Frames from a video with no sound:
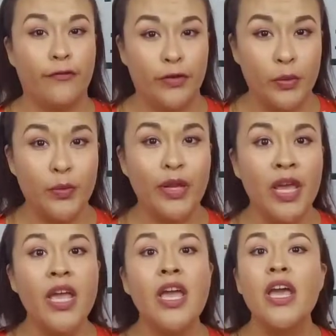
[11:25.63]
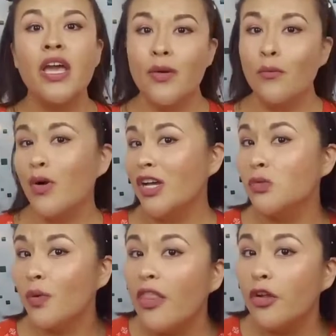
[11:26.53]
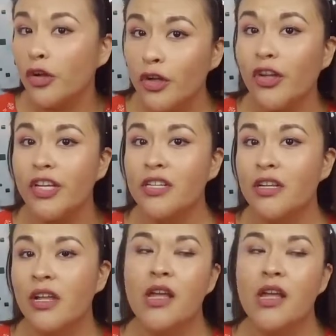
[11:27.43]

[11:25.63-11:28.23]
food, it was rather good.